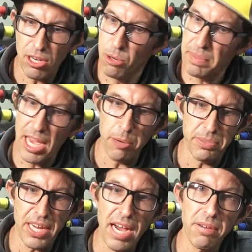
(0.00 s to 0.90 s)
I hope that
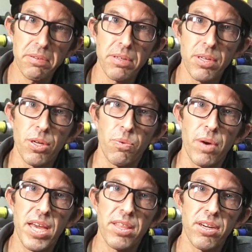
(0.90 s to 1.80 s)
helped you out.
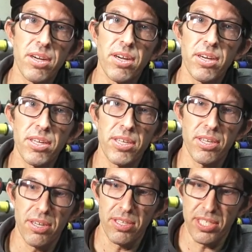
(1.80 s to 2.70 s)
Whether
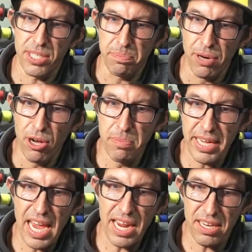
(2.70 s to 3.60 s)
you're just a pro
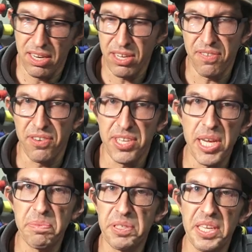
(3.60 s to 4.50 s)
mechanic and looking for
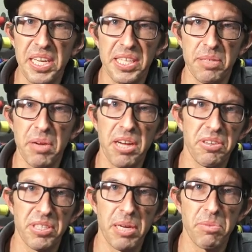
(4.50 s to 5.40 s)
tips and somehow
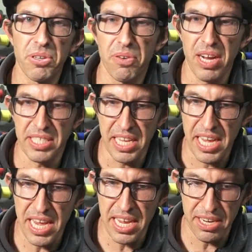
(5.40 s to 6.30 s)
you stumble across the
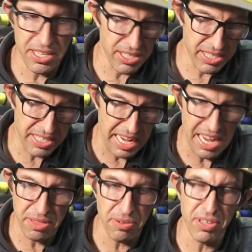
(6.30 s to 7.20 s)
end and just
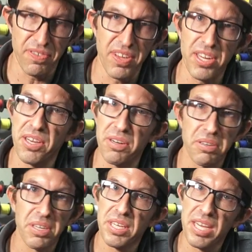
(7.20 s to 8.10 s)
scan through this video,
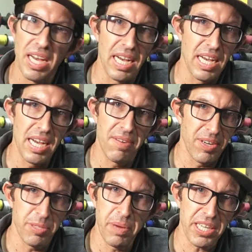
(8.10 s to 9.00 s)
uh, I
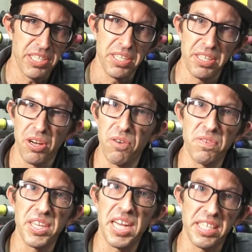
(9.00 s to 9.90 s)
respect you.
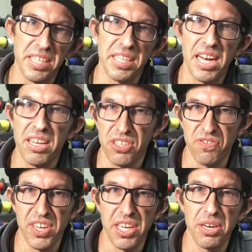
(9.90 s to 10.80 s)
Hopefully you got something out of this
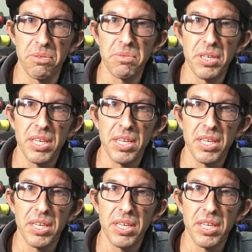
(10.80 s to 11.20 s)
video.